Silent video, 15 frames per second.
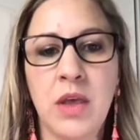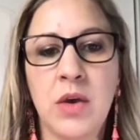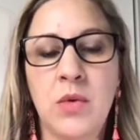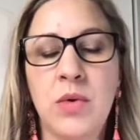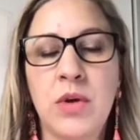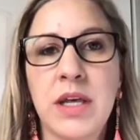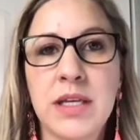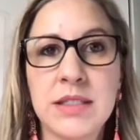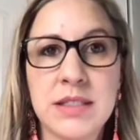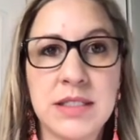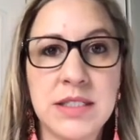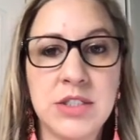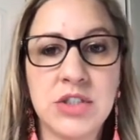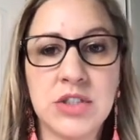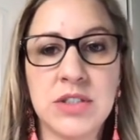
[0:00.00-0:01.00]
Well,
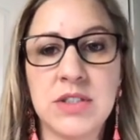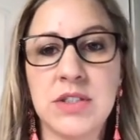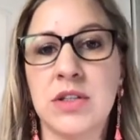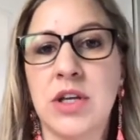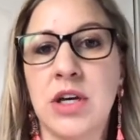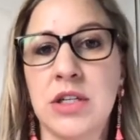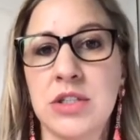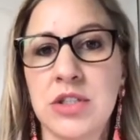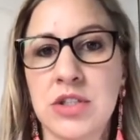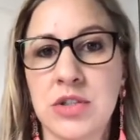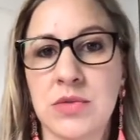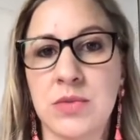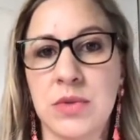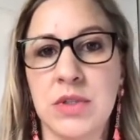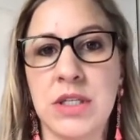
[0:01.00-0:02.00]
XD just launched a
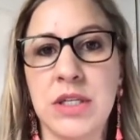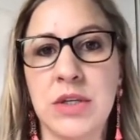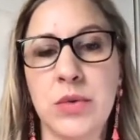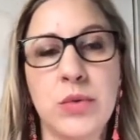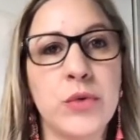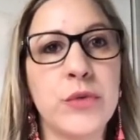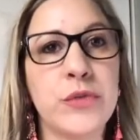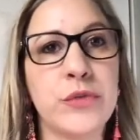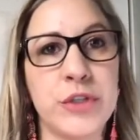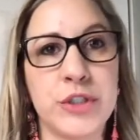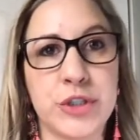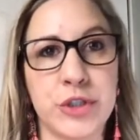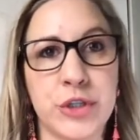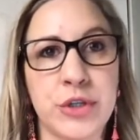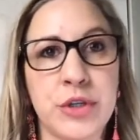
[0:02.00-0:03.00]
really cool
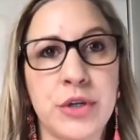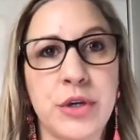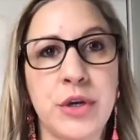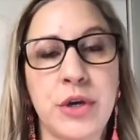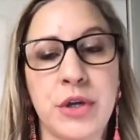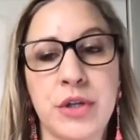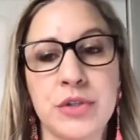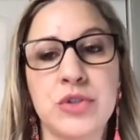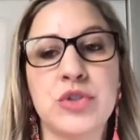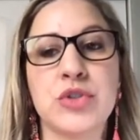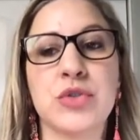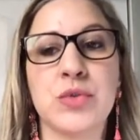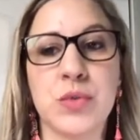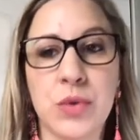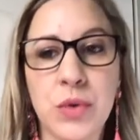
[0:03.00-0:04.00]
feature called
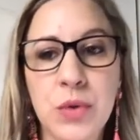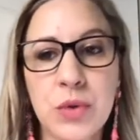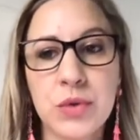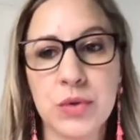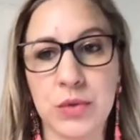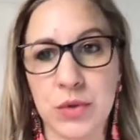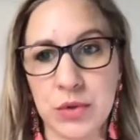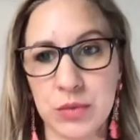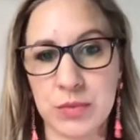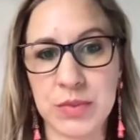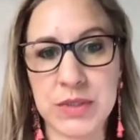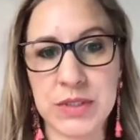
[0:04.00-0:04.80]
scroll groups.